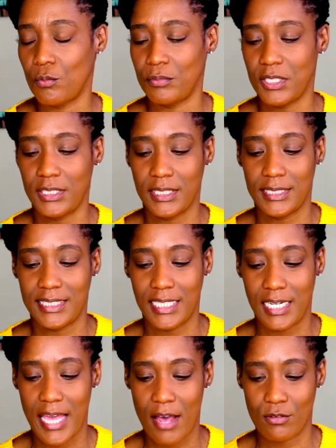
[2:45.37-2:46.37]
this is
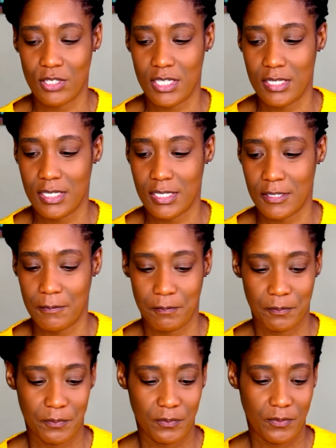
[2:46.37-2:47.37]
10 ounces.
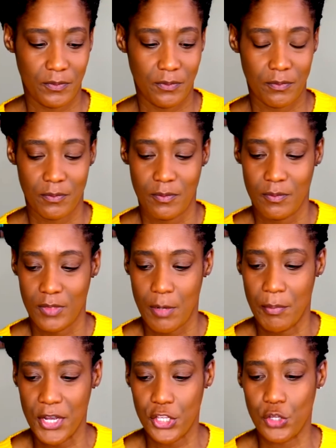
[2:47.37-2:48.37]

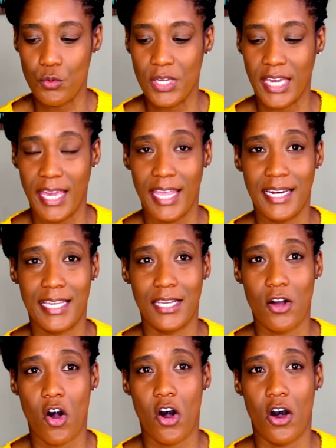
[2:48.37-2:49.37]
But you can
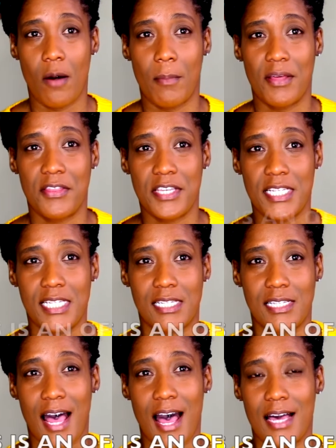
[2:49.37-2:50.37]
get this
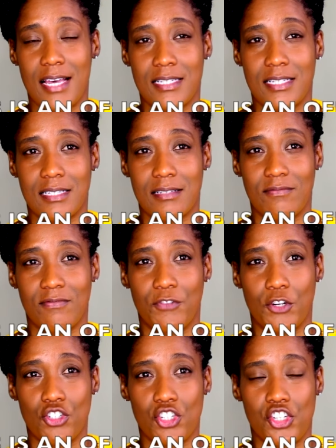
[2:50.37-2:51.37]
size
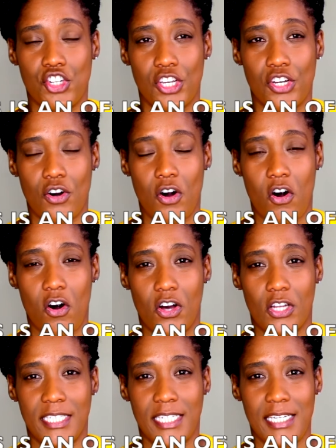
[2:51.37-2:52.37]
Versagel
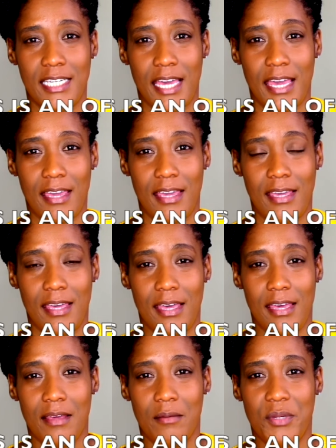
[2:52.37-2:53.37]
on
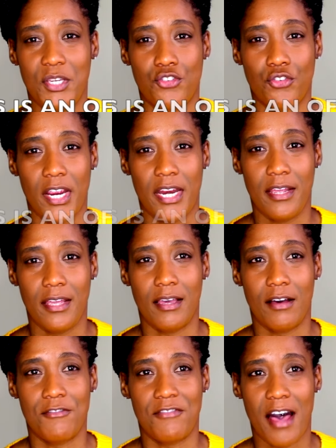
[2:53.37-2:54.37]
TKB Trading,
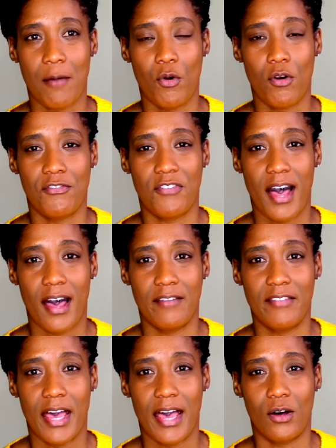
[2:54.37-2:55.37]
a
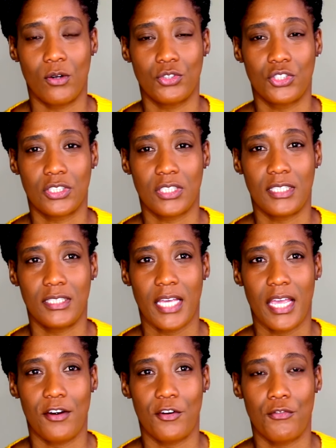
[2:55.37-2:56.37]
5.5 ounce
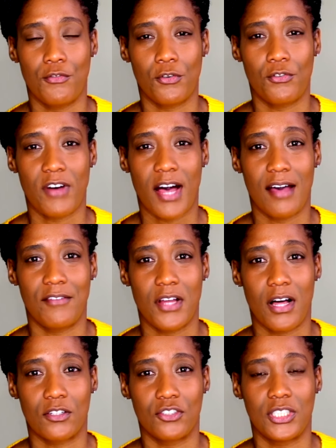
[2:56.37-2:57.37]
container for
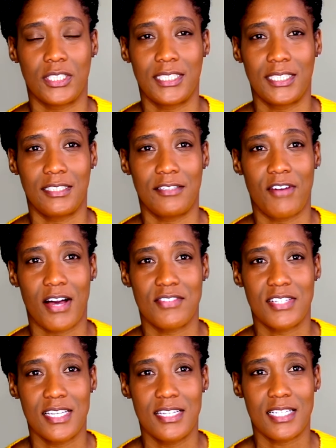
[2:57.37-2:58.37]

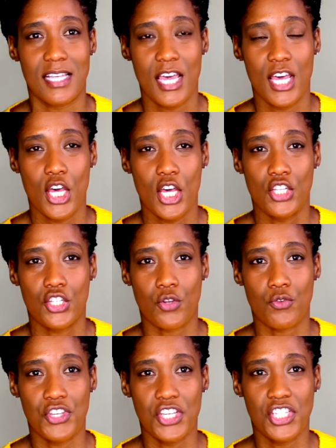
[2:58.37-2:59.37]
$5.65.
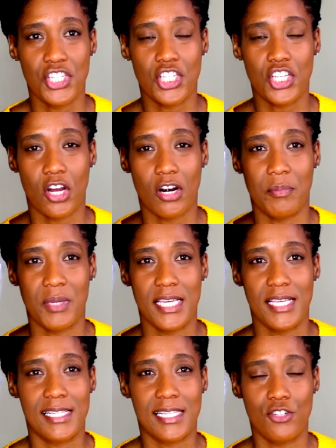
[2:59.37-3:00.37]
So this is going to be
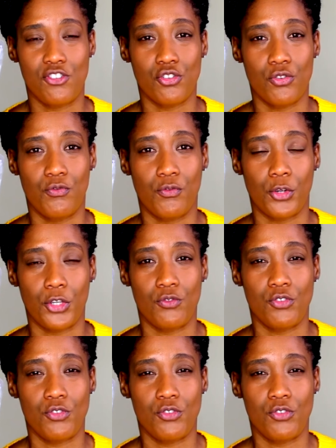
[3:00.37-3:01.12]
essential for you